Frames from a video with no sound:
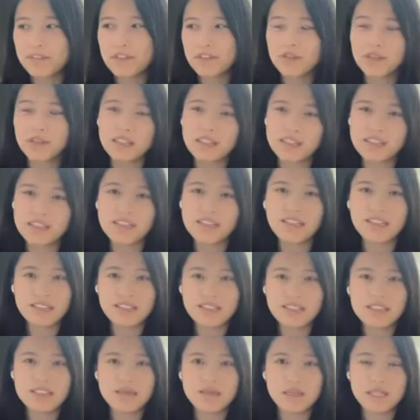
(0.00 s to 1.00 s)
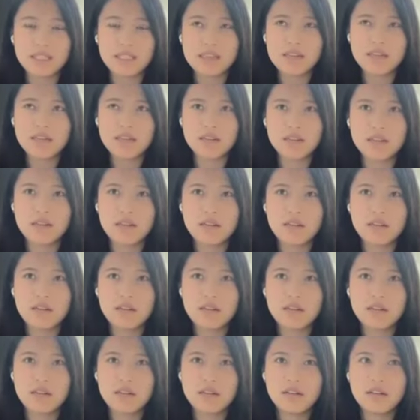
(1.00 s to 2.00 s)
So in the second semester,
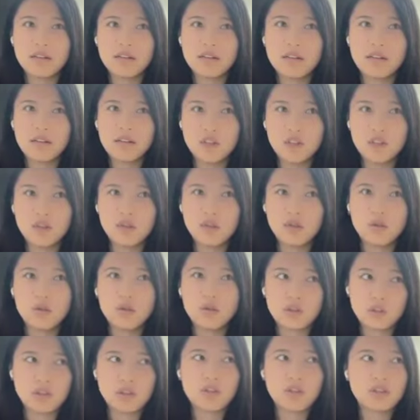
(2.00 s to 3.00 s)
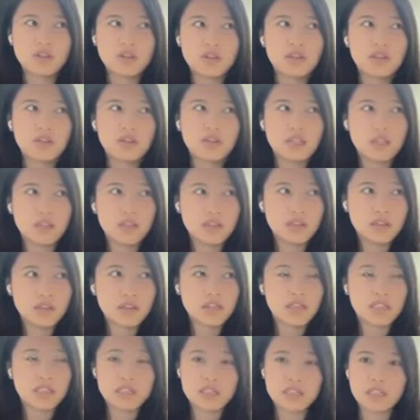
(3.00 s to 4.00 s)
you could
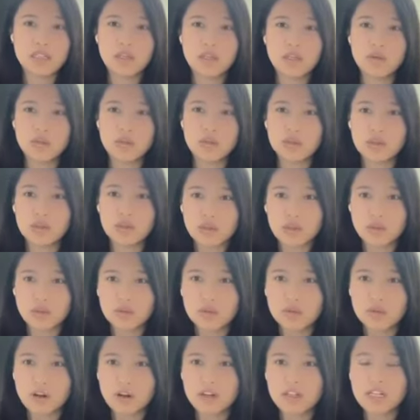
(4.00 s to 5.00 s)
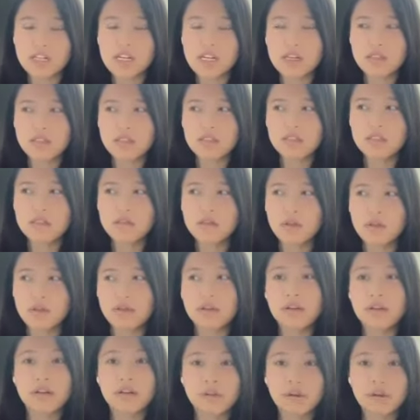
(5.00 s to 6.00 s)
either continue with your old project
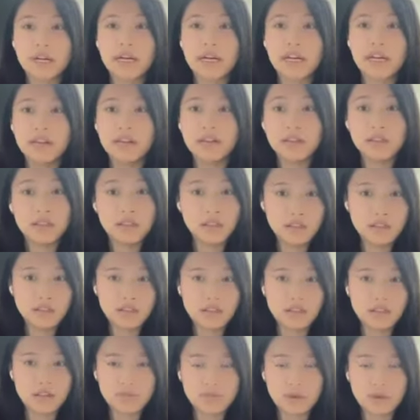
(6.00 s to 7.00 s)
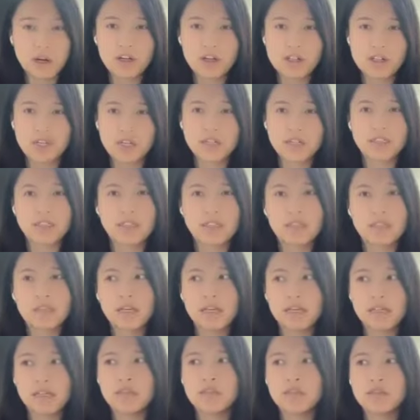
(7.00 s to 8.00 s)
or create another project
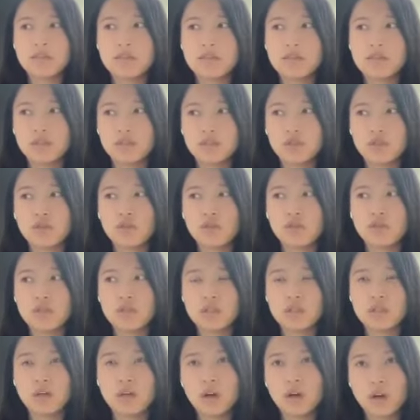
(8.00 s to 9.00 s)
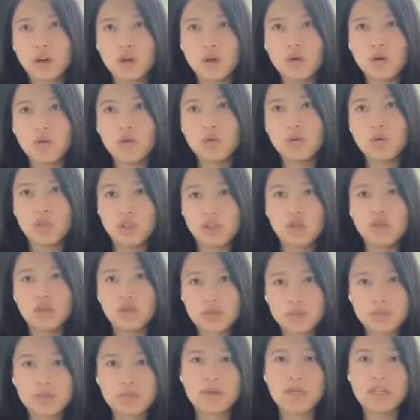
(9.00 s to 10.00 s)
and do the whole
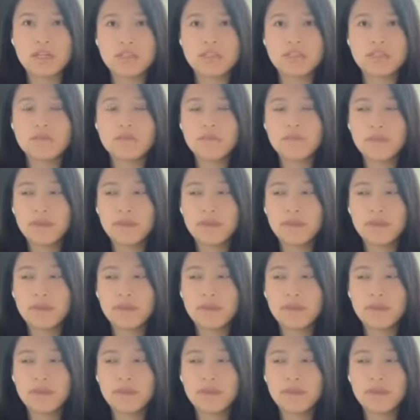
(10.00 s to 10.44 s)
new sprint.